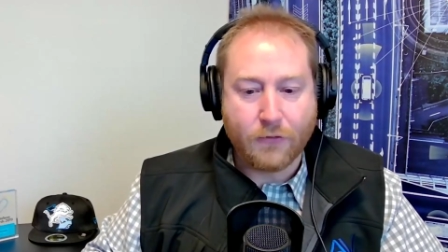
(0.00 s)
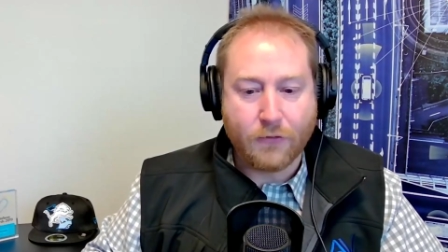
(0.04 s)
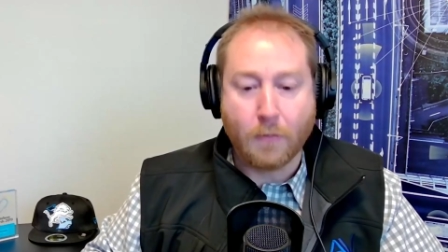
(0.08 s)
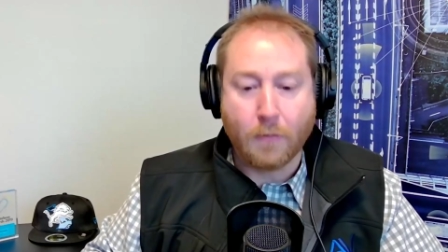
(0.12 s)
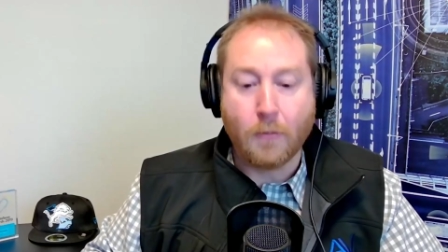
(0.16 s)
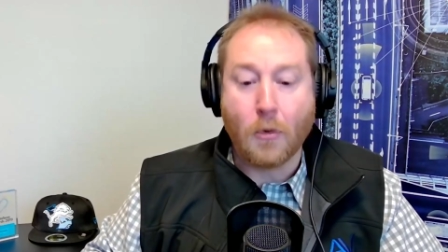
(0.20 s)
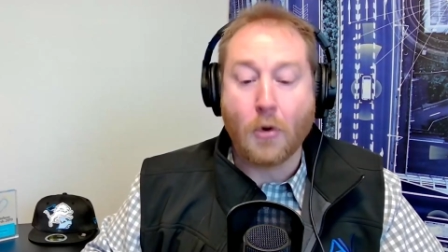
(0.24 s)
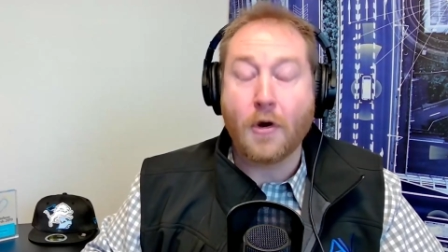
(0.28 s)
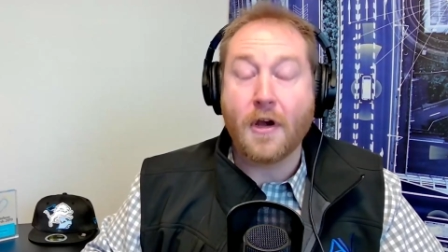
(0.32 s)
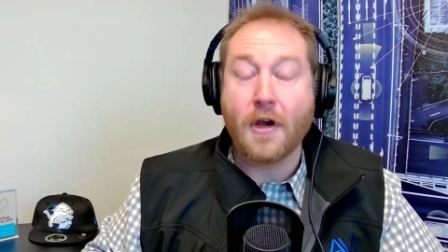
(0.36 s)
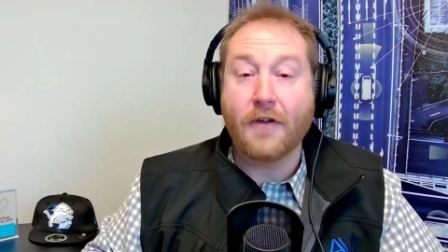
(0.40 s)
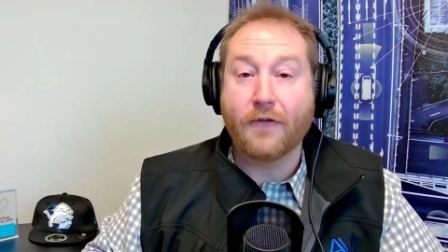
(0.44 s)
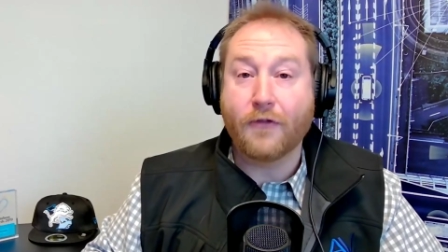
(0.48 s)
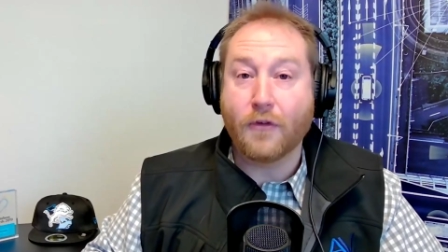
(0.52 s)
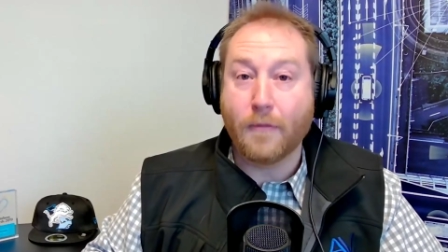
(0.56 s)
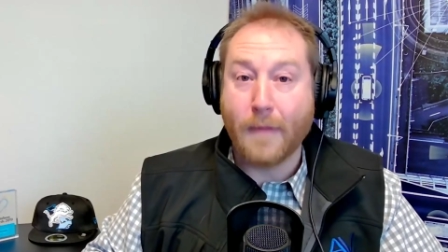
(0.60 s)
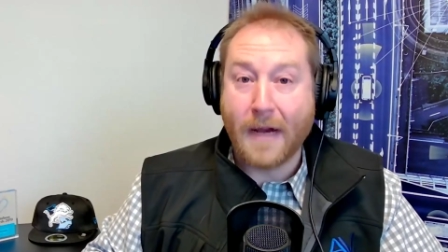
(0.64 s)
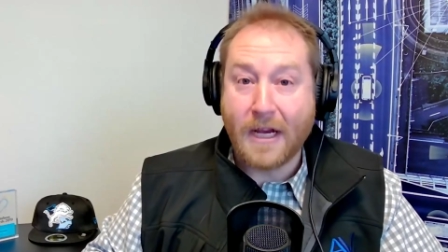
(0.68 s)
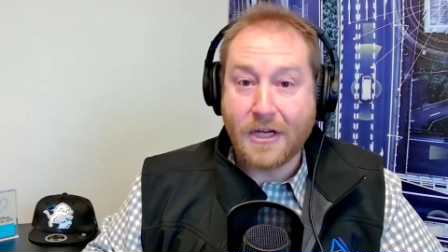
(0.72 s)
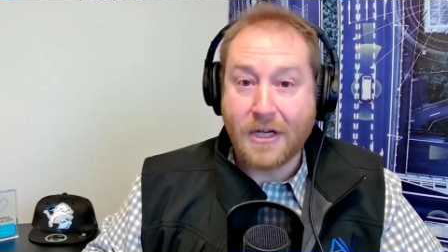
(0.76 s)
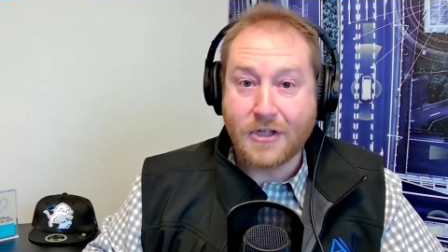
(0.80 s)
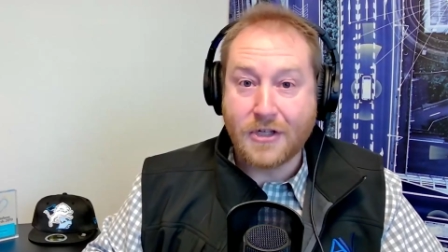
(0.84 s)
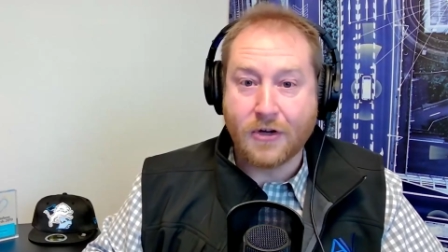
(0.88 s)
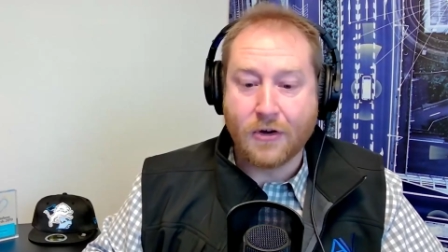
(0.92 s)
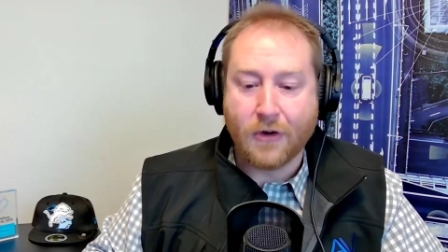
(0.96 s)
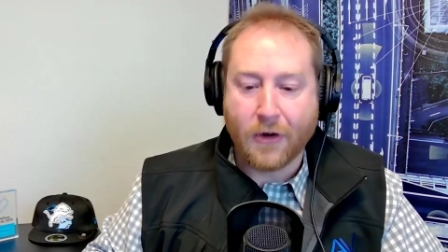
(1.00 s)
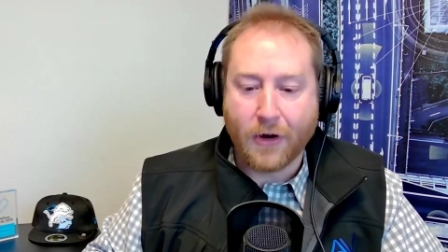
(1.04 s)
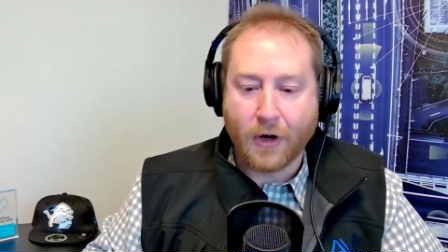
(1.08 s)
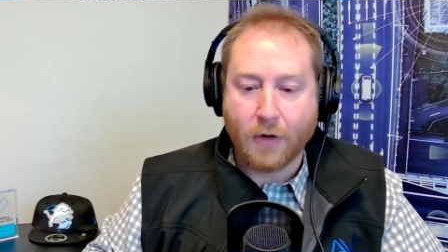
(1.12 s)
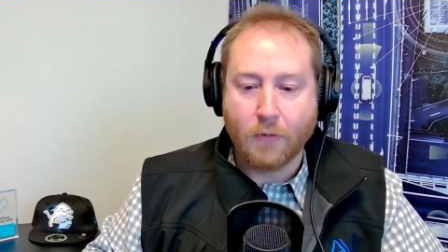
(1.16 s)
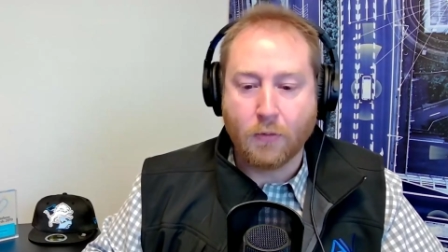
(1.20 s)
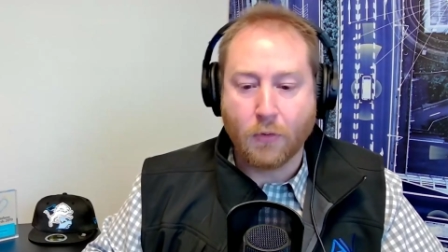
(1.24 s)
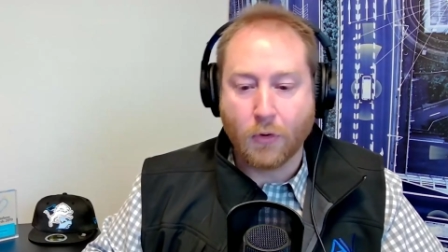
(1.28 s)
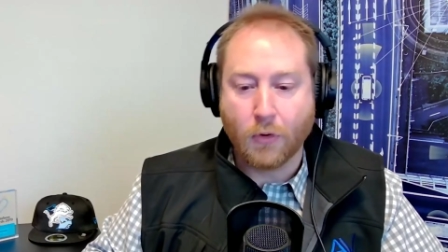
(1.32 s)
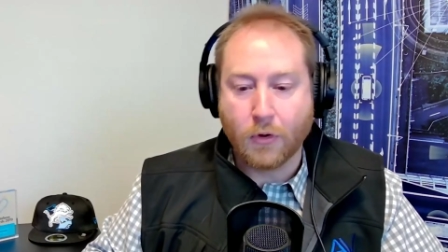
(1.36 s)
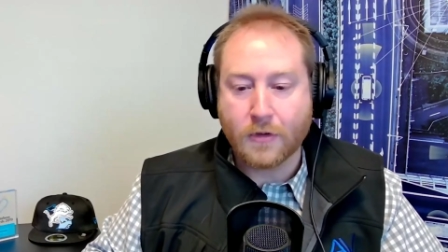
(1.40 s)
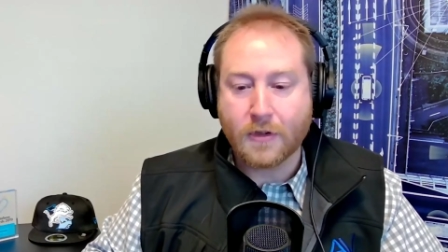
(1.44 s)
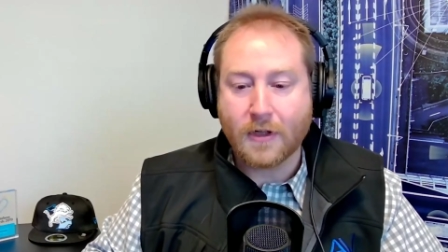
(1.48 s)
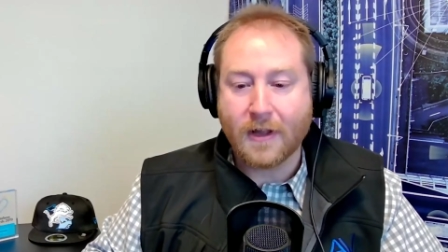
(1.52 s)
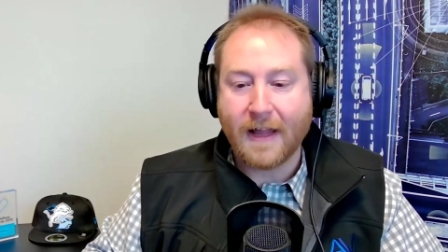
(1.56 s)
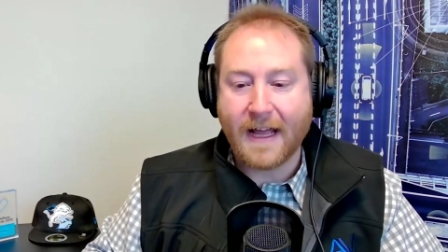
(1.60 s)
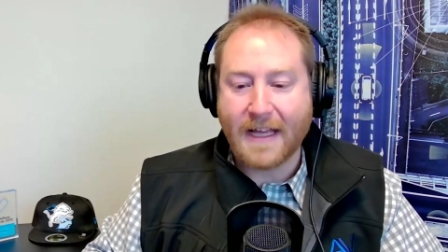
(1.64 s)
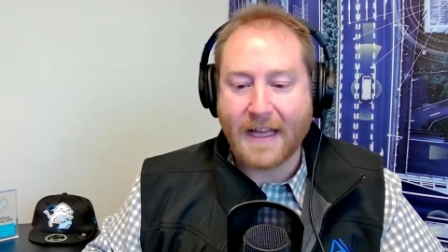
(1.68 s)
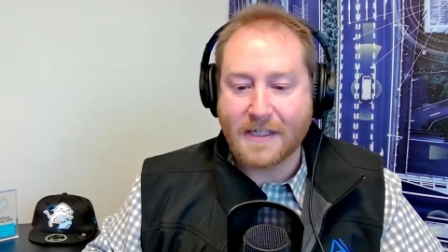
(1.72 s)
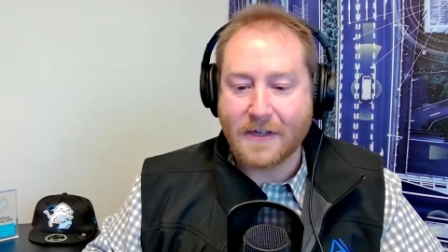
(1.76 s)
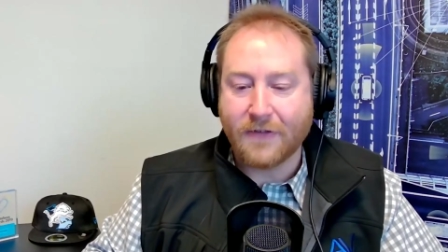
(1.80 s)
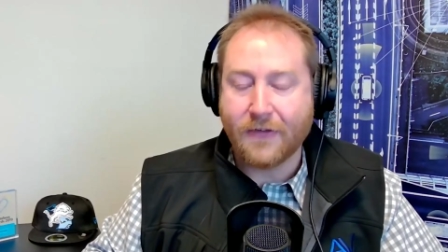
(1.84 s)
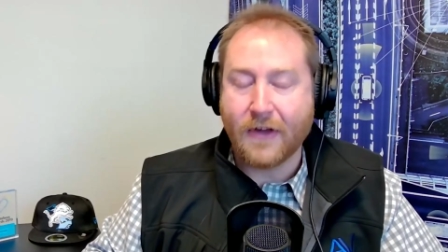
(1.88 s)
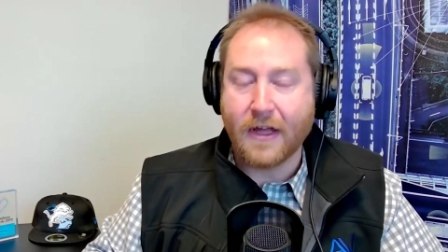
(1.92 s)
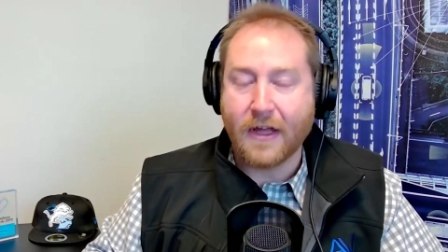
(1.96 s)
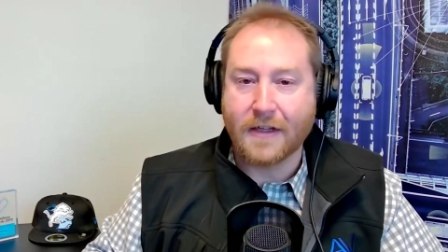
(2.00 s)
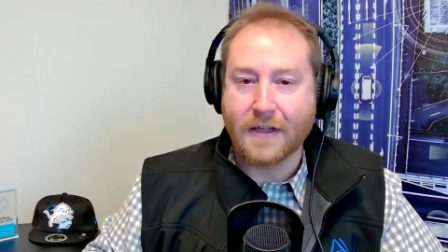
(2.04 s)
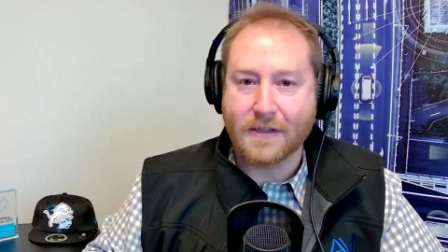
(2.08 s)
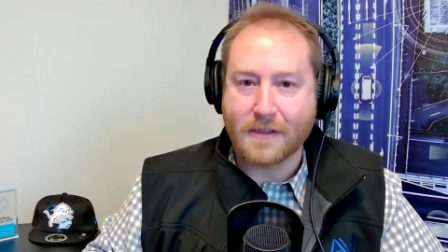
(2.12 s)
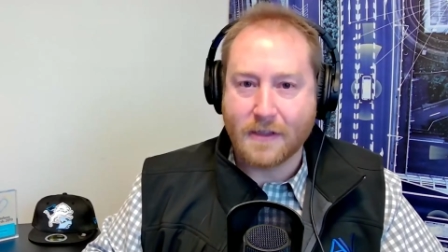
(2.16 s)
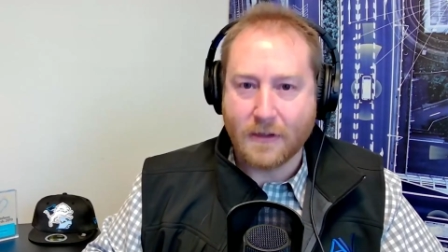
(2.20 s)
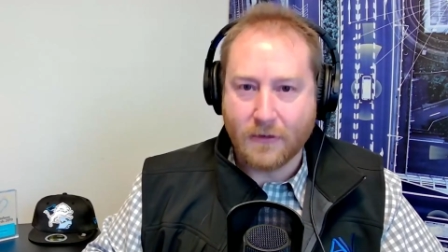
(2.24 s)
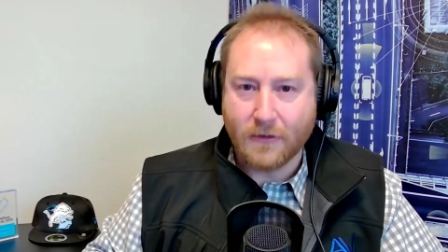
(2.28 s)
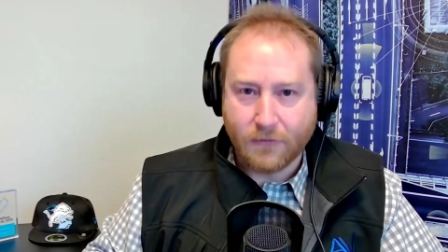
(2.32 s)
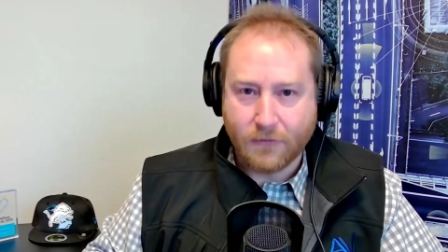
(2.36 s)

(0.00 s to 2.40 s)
For more information on our world class events,